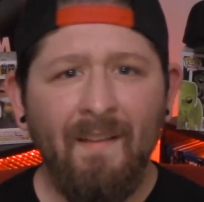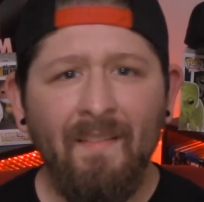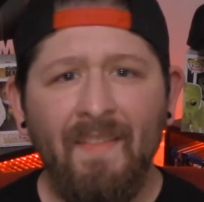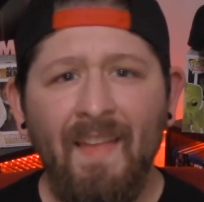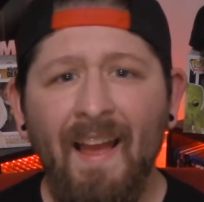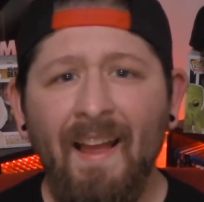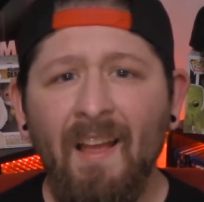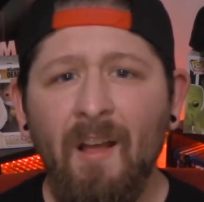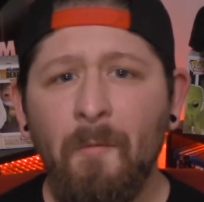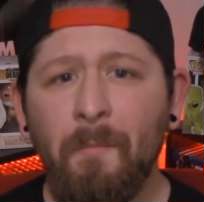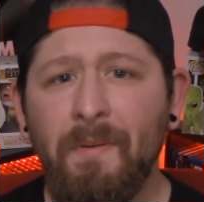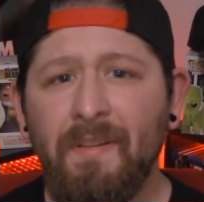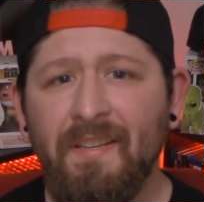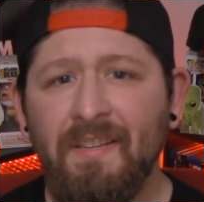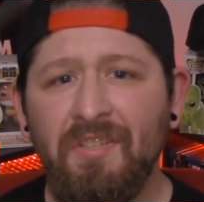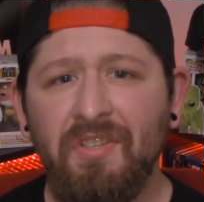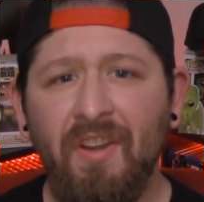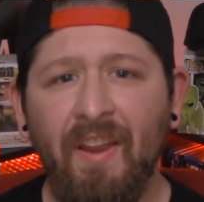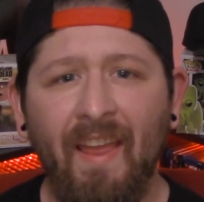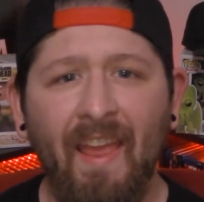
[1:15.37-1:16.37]
That
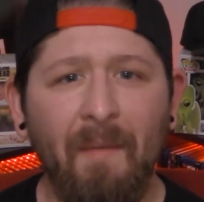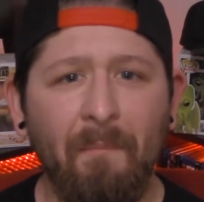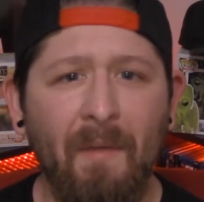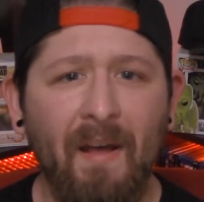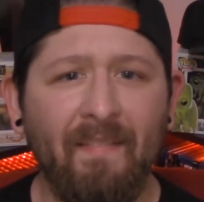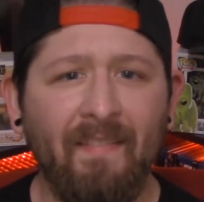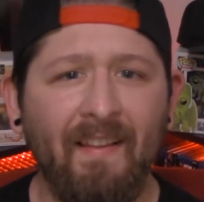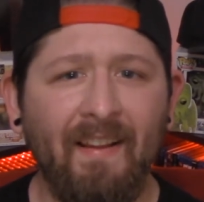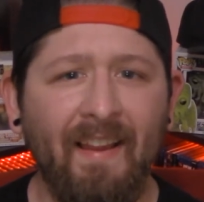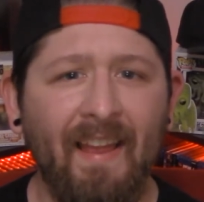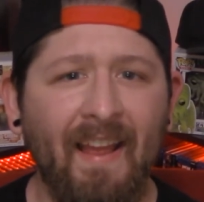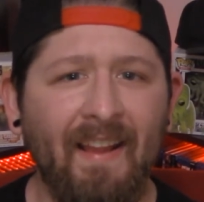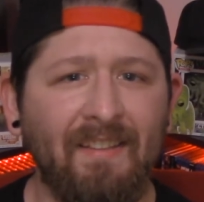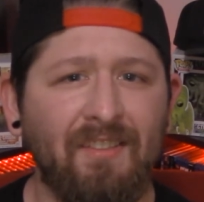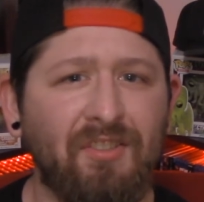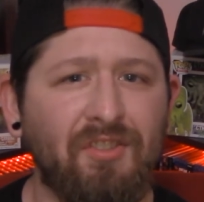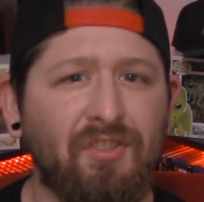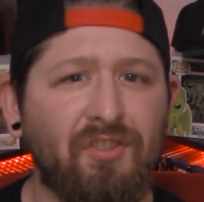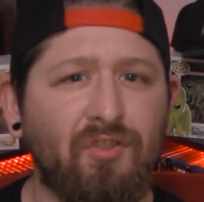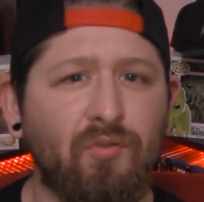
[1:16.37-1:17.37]
competition came out the gate
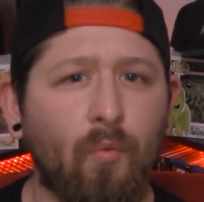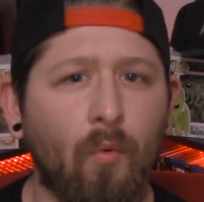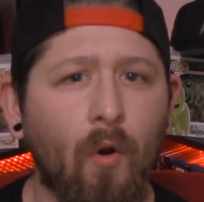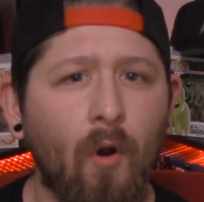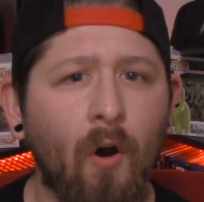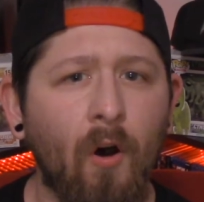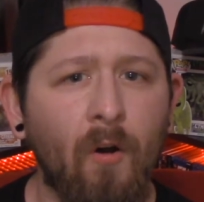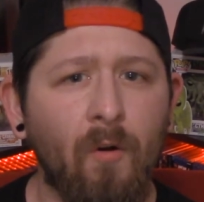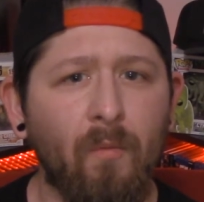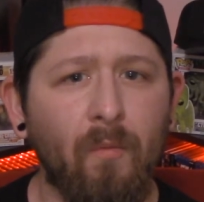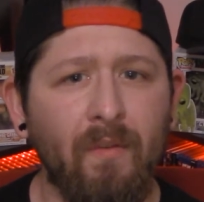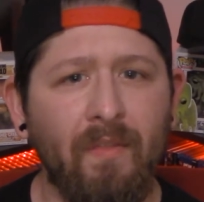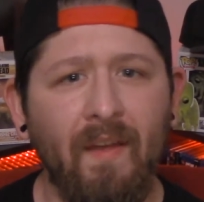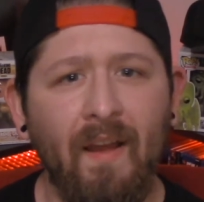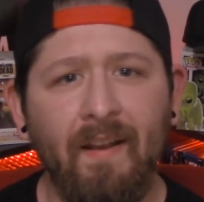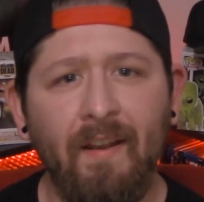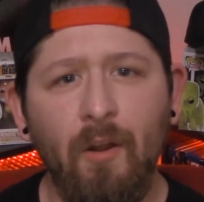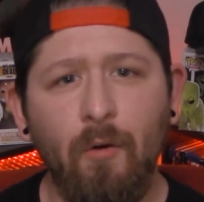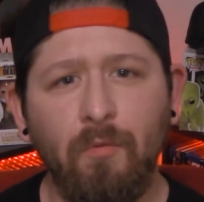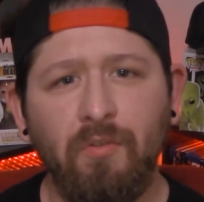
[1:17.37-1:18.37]
strong with
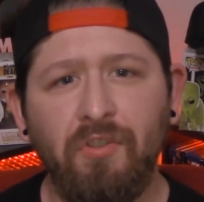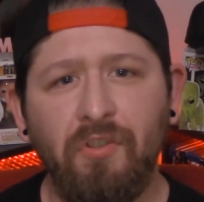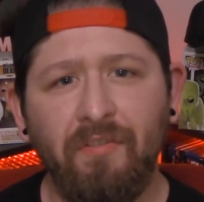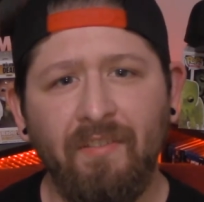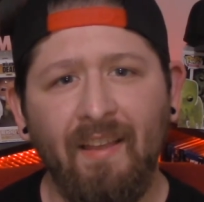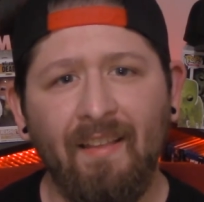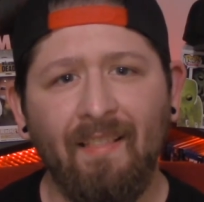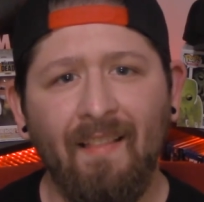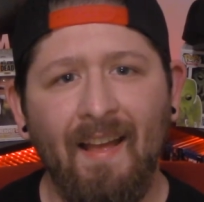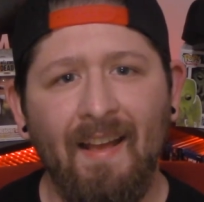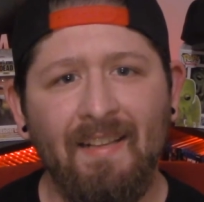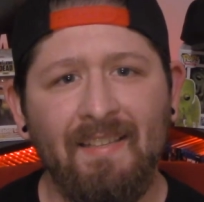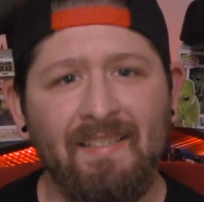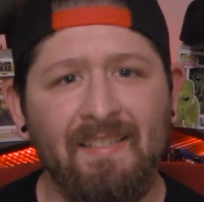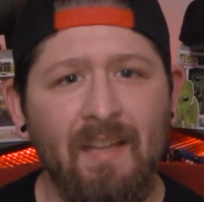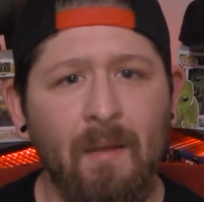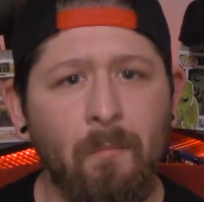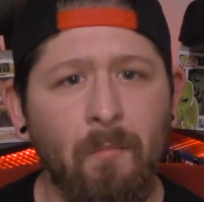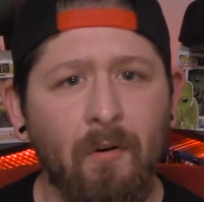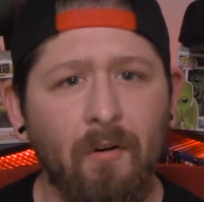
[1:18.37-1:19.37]
I Know What You Did Last
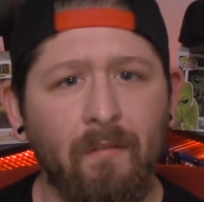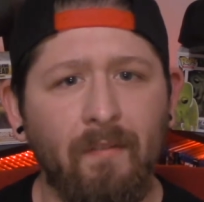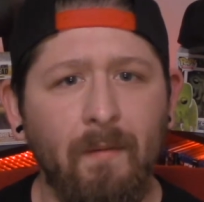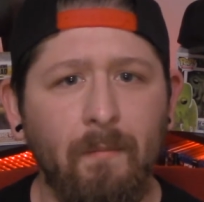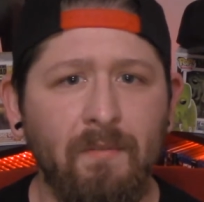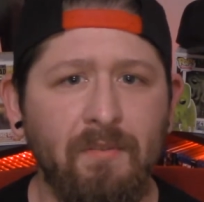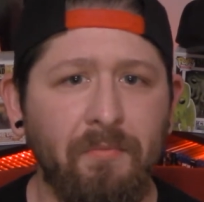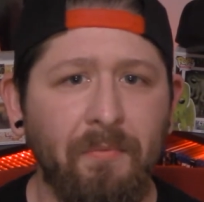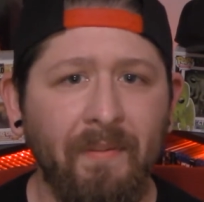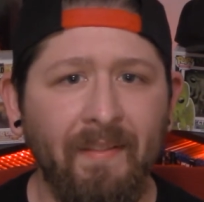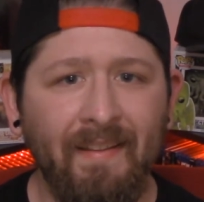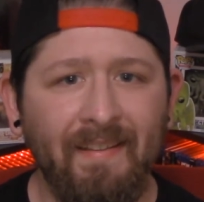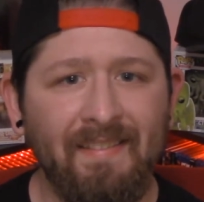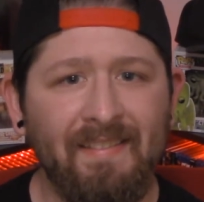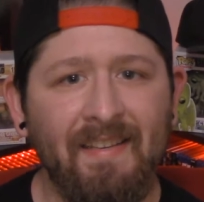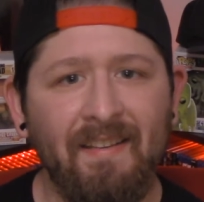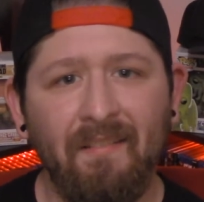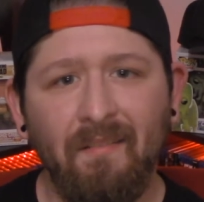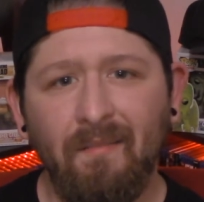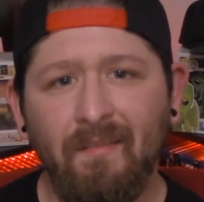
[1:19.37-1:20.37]
Summer that was
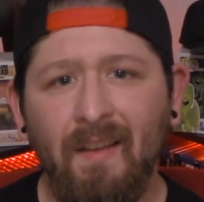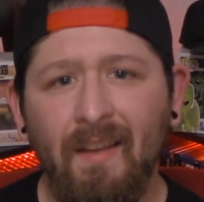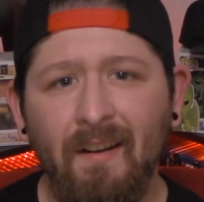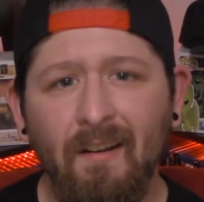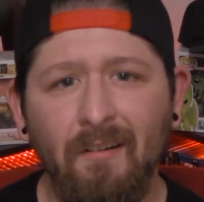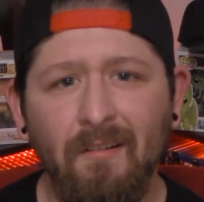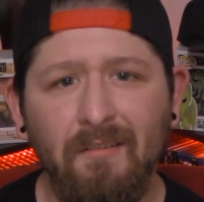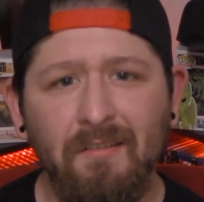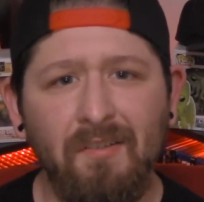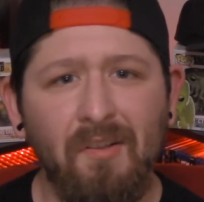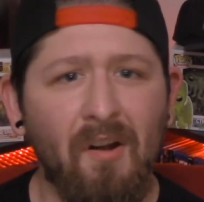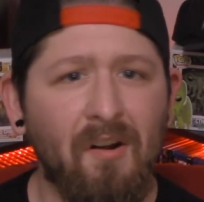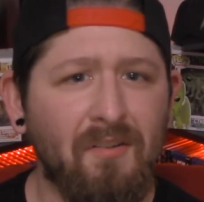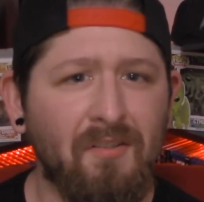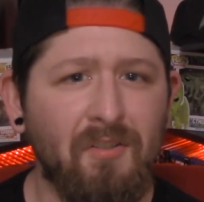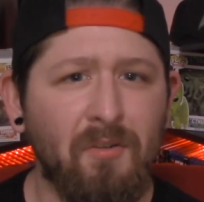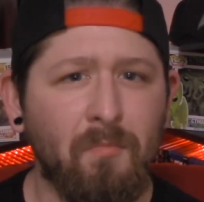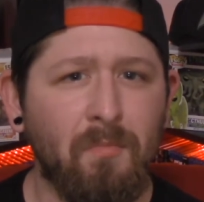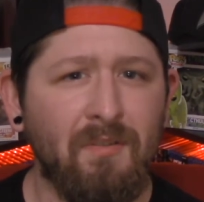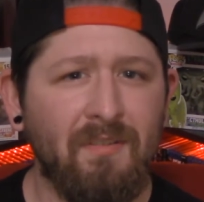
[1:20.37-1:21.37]
released in theaters
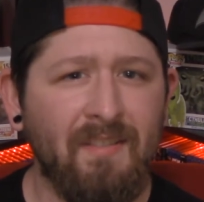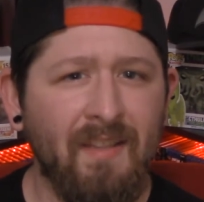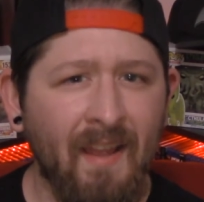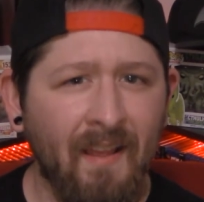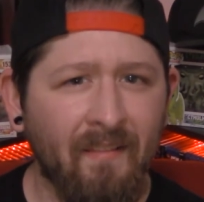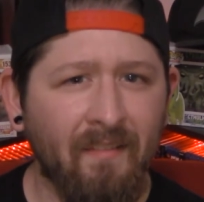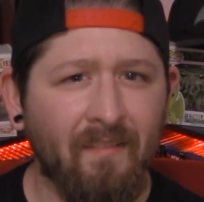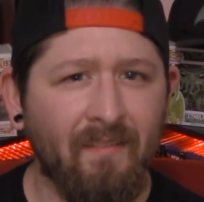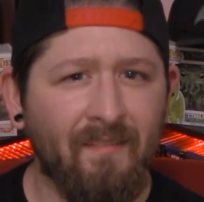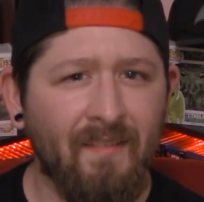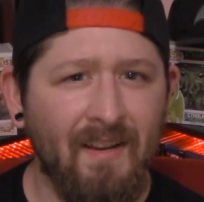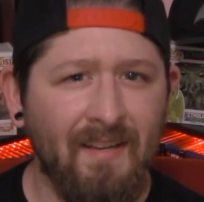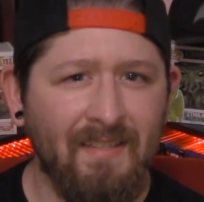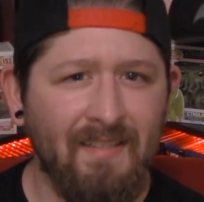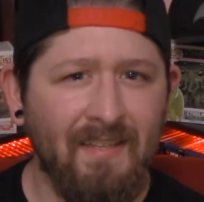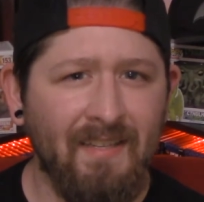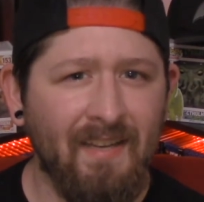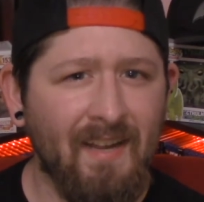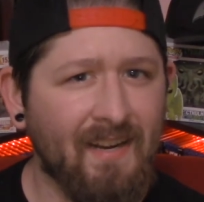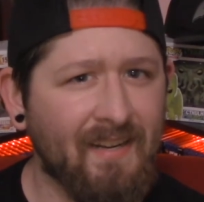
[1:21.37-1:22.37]
October 10th,
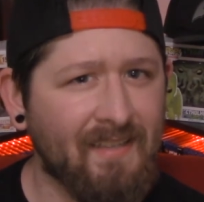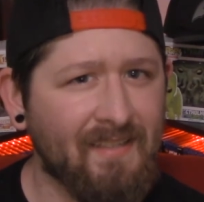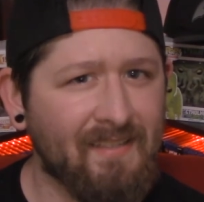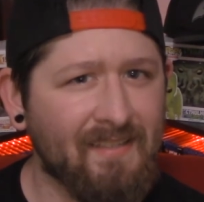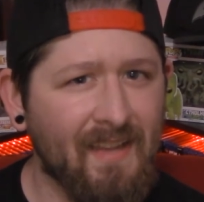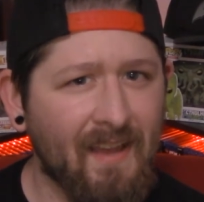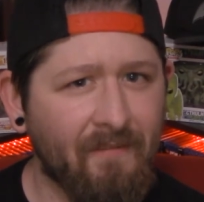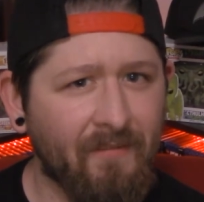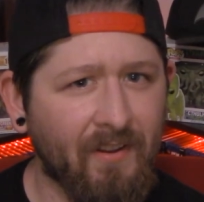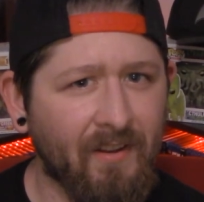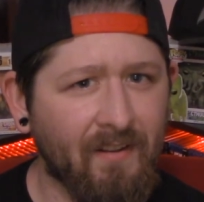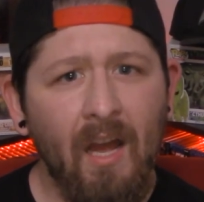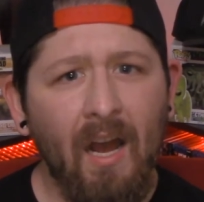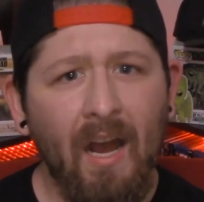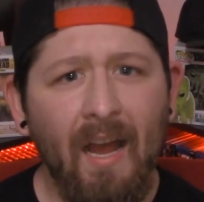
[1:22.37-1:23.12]
1997.